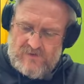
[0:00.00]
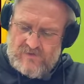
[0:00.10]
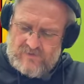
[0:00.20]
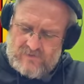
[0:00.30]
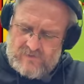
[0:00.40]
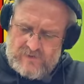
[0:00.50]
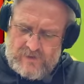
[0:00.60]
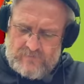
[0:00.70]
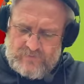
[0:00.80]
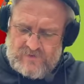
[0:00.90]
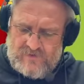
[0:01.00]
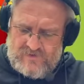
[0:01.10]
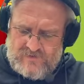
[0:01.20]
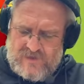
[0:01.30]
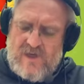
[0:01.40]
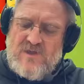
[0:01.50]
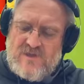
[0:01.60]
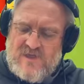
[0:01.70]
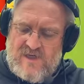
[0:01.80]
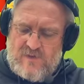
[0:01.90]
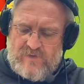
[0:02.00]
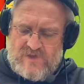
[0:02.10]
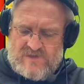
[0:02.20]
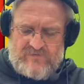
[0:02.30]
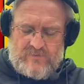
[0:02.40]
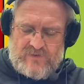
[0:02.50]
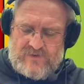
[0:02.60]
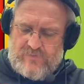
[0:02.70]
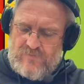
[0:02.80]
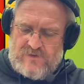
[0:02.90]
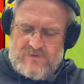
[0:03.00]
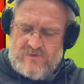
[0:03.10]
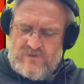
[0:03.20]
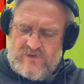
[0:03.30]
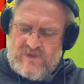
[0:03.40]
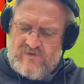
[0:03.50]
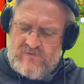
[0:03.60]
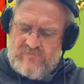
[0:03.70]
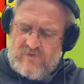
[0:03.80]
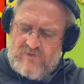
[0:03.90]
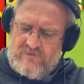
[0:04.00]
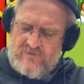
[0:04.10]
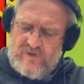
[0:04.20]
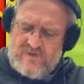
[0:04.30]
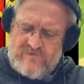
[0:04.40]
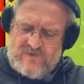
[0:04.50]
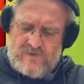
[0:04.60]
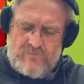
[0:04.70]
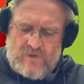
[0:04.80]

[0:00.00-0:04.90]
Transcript: Right, but there's your teddy bears, everybody. So you can have a lot of creativity.